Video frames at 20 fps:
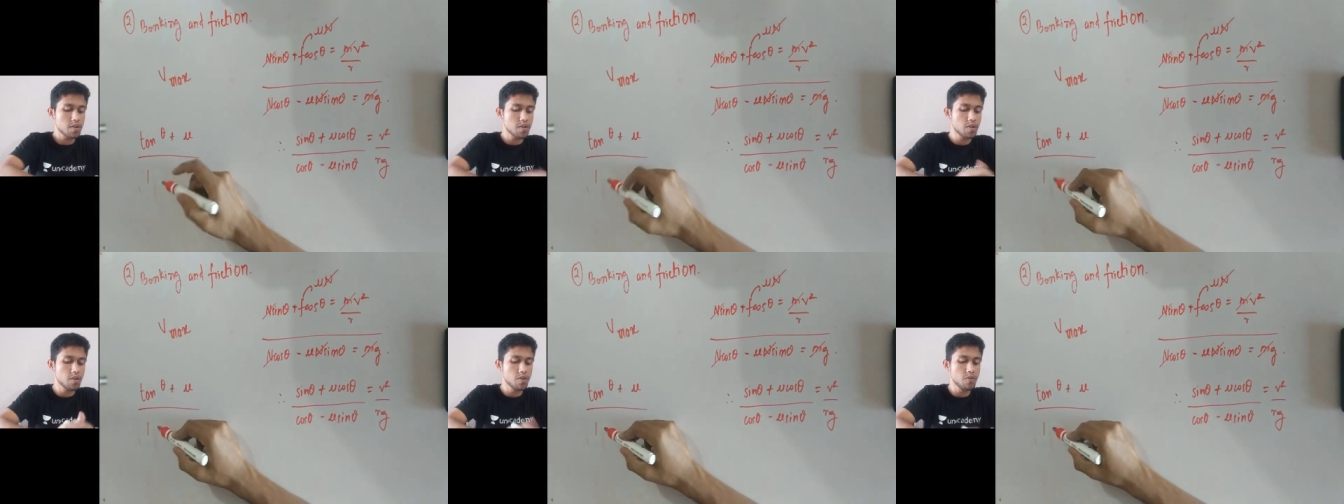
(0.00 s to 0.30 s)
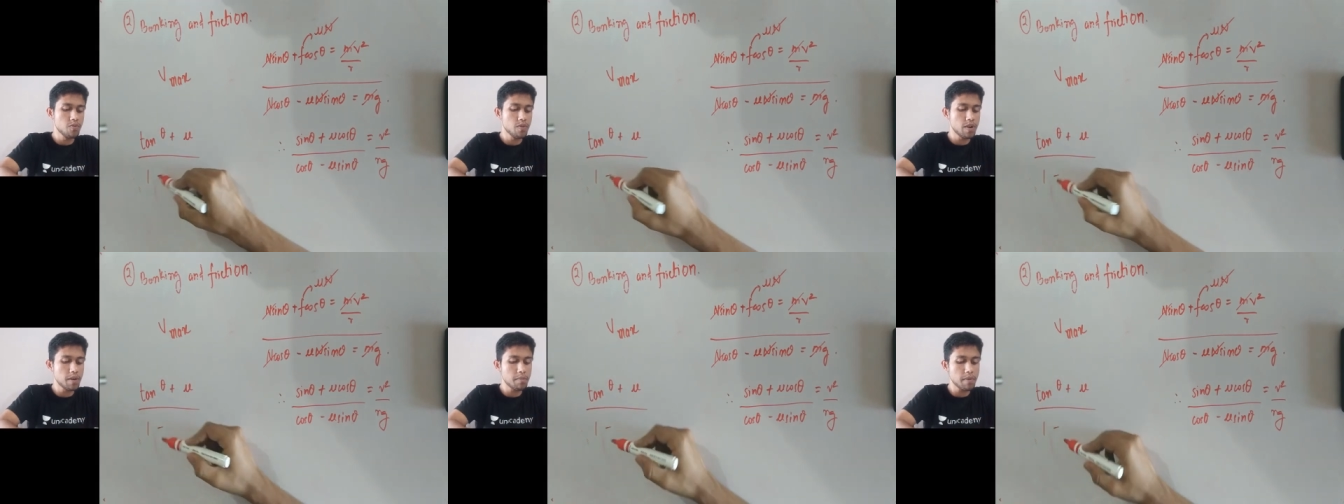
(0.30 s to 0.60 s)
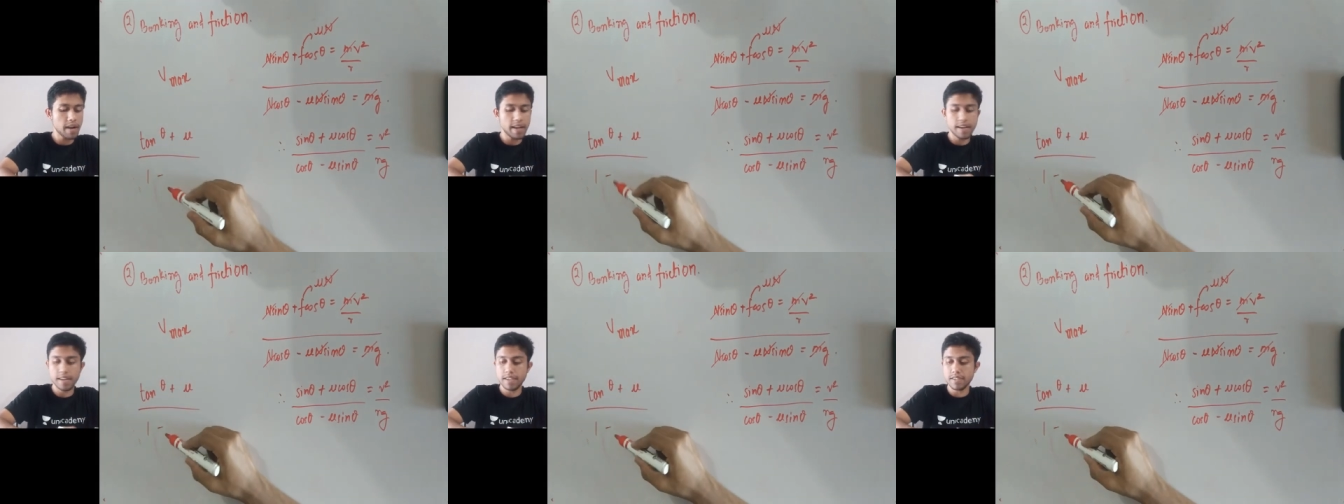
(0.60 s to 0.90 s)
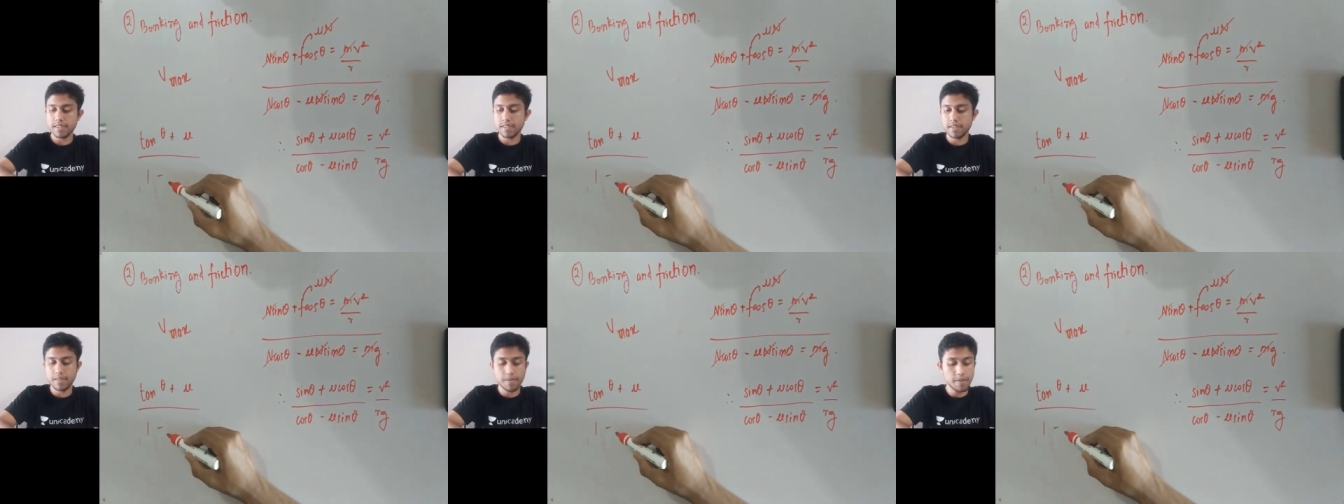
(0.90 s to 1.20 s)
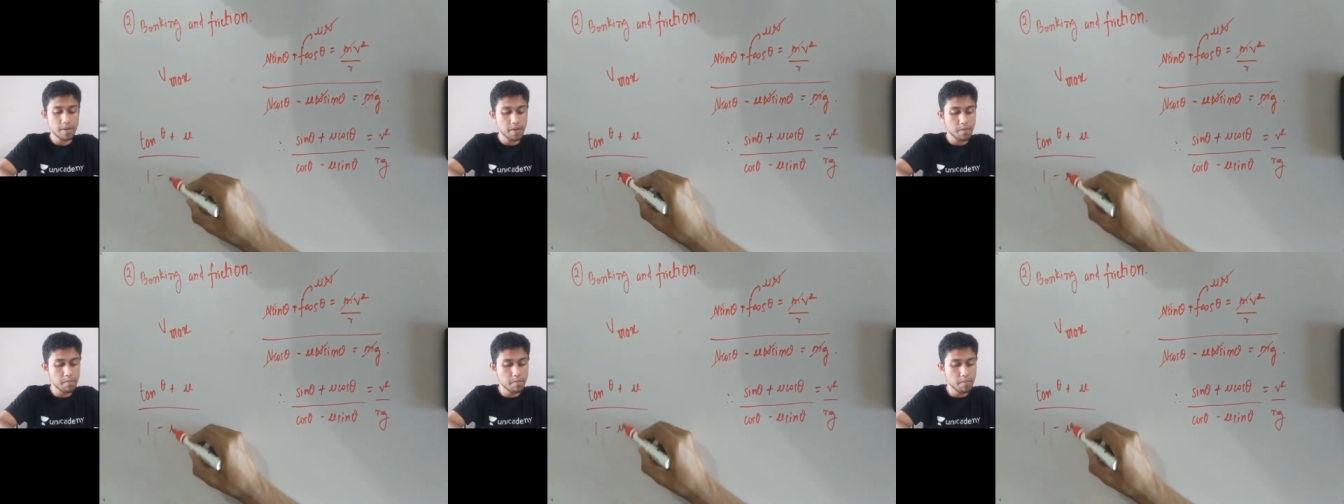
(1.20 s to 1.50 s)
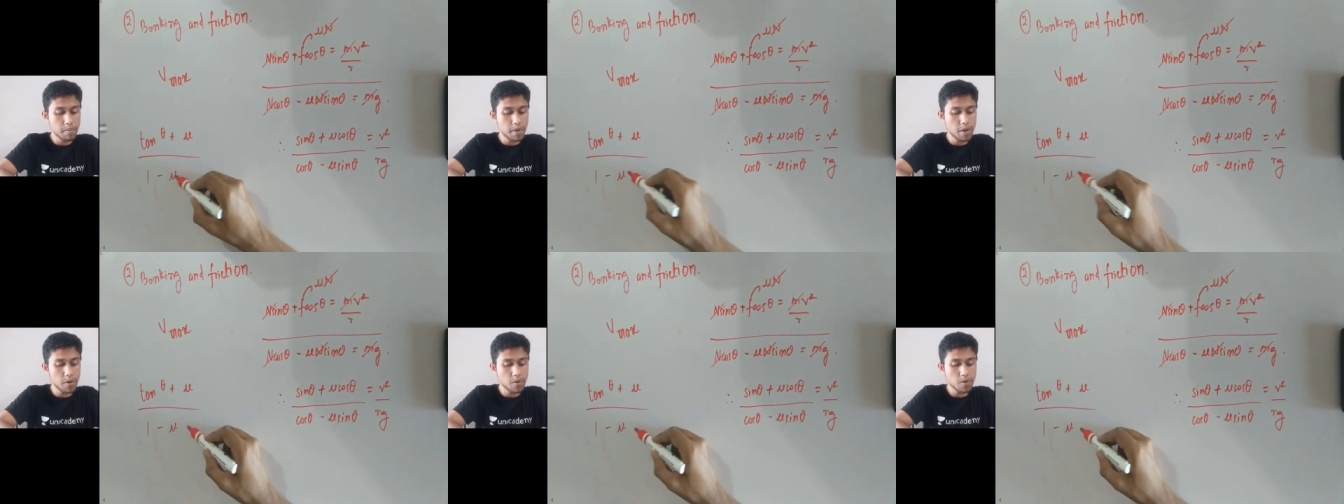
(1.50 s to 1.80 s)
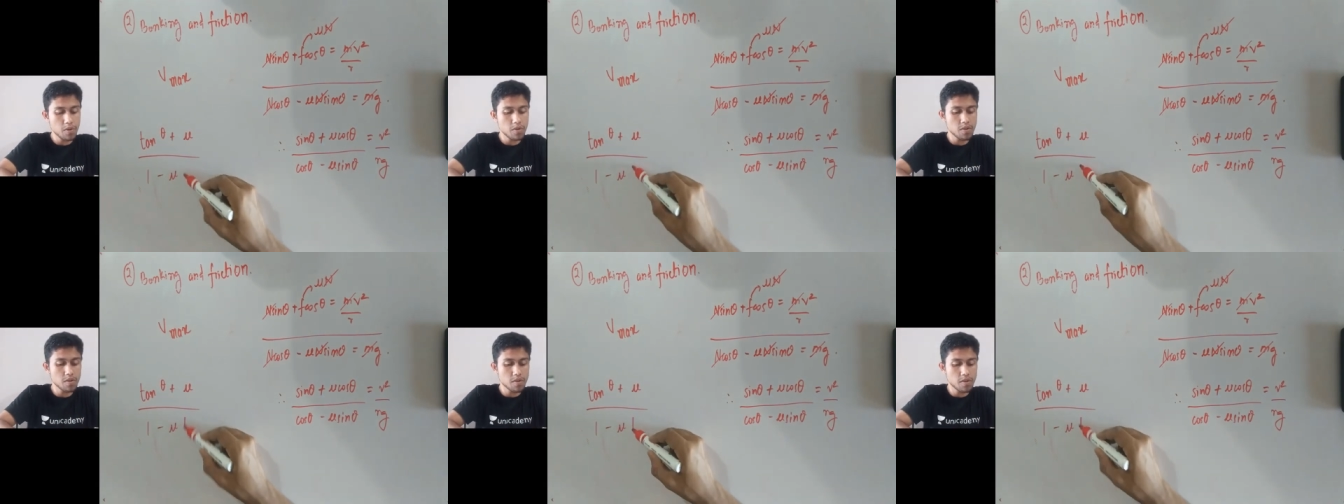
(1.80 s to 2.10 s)
1 minus
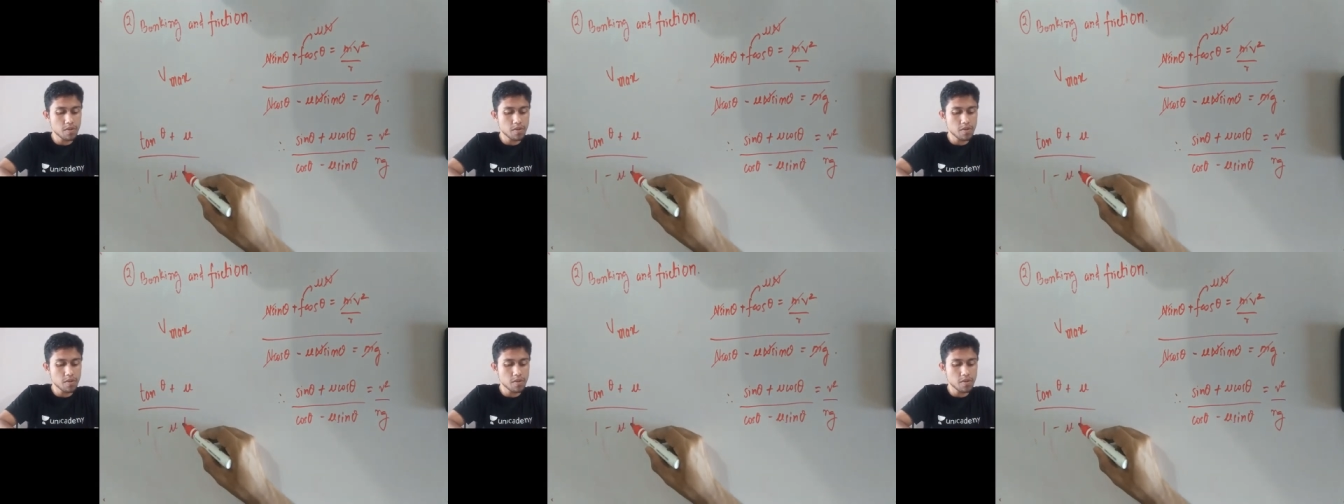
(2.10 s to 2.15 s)
mu